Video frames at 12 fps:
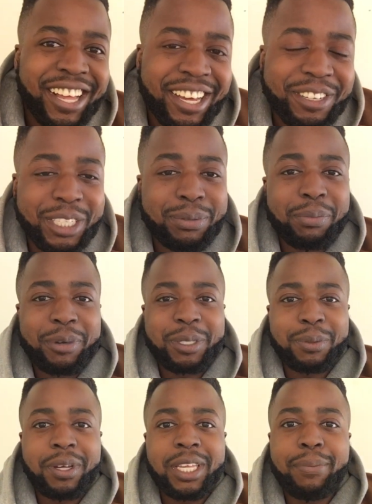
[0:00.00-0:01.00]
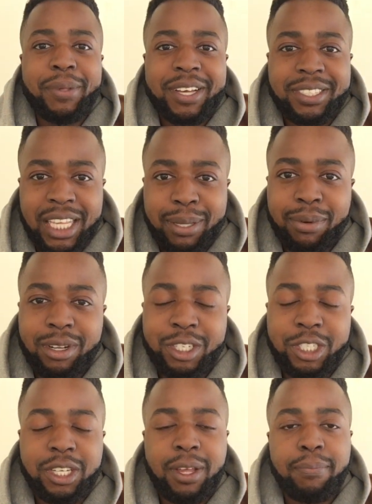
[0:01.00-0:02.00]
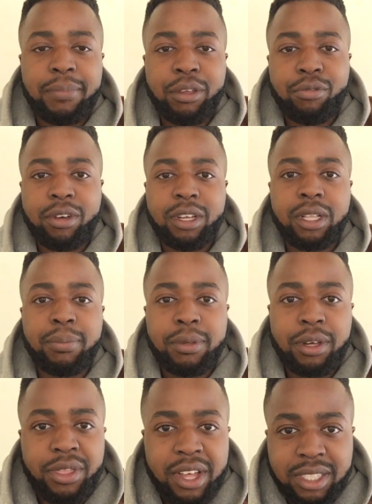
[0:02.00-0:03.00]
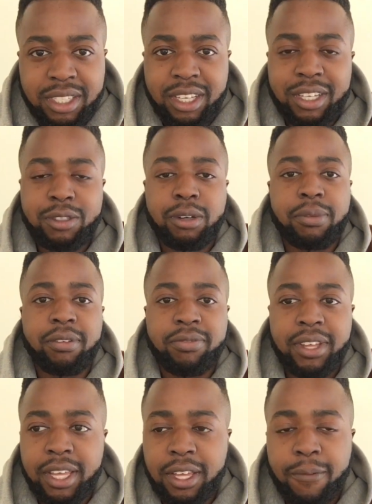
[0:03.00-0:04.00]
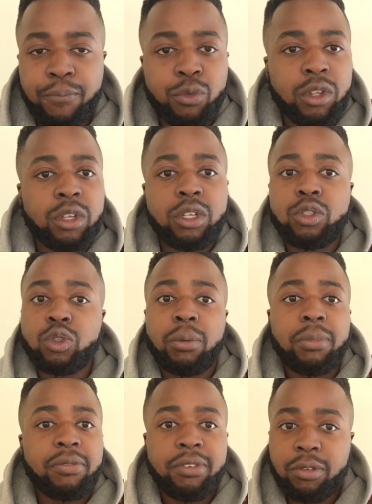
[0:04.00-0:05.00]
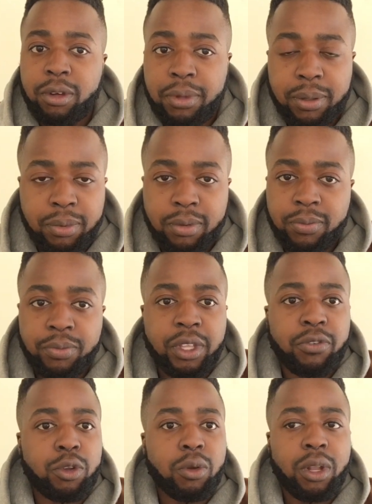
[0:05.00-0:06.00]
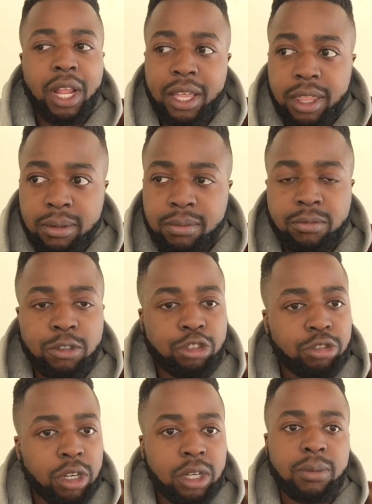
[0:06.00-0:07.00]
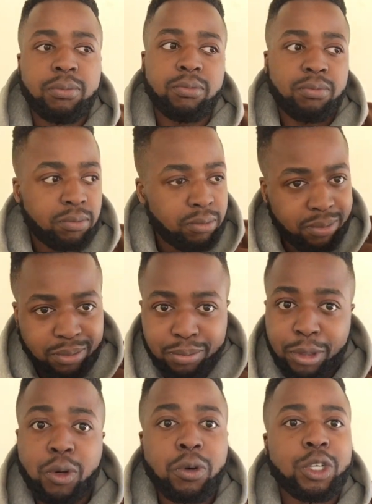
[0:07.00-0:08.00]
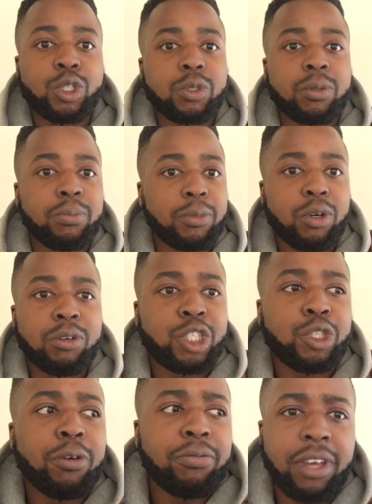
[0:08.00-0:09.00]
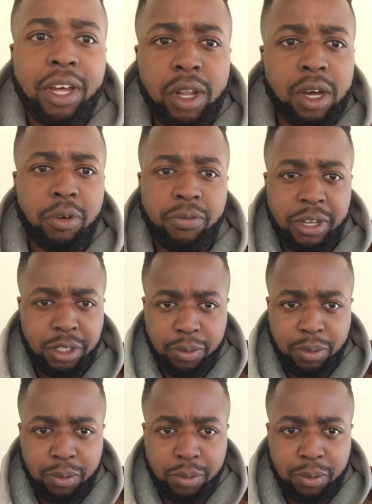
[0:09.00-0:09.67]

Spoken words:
And always remember as well, keep that same energy. Be real, be authentic, don't be fake. Don't be fake with people. If you don't like them, straight up, be cordial. But don't show fake love or fake